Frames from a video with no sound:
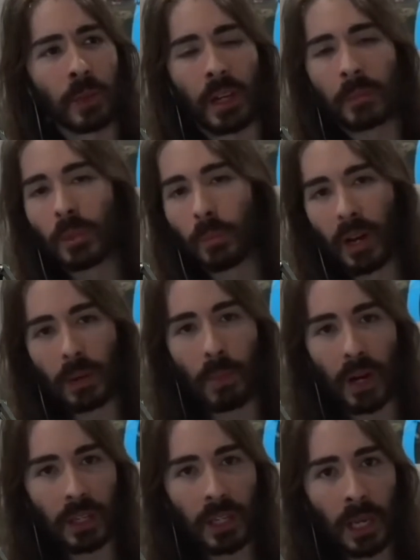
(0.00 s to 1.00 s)
when it comes to Brandon
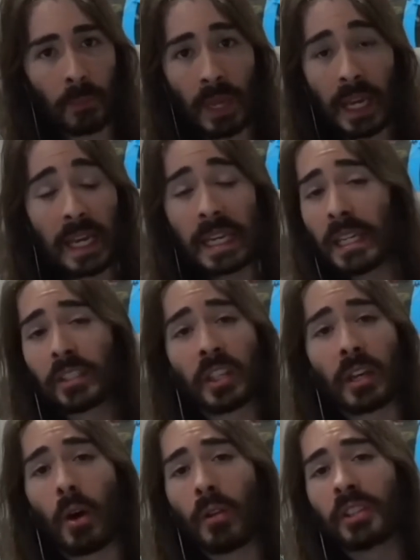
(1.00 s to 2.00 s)
Buckingham? He has
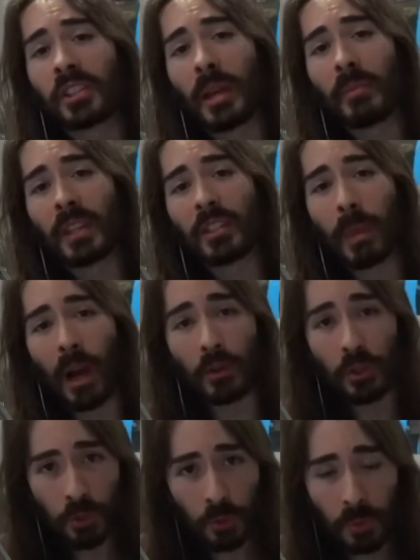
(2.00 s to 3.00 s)
said all the same things
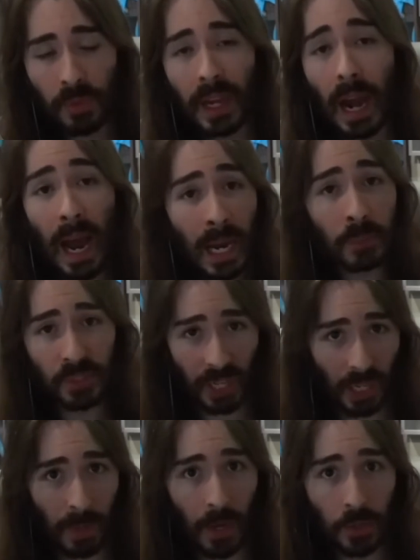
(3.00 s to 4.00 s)
about you that I am
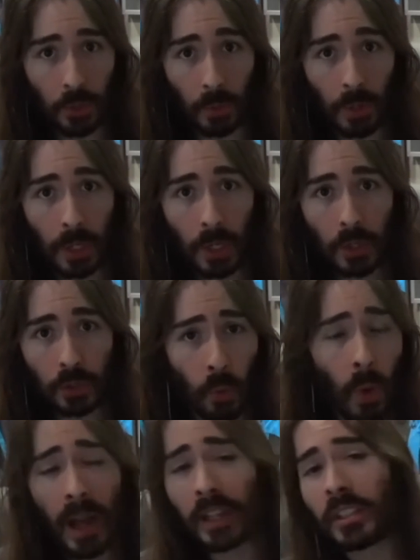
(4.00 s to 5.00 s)
saying about you. So
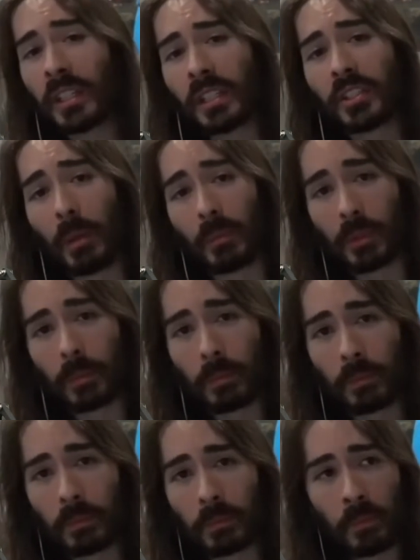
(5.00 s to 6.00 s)
why is he exempt?
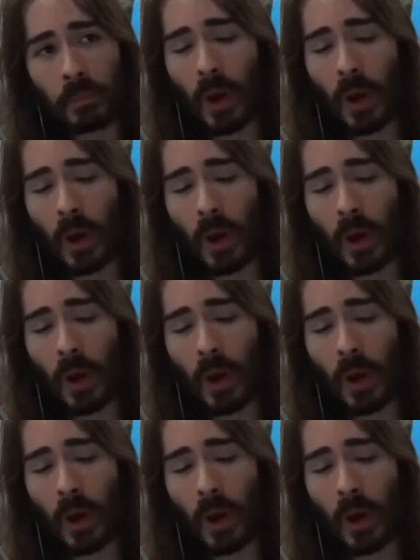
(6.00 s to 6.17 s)
Why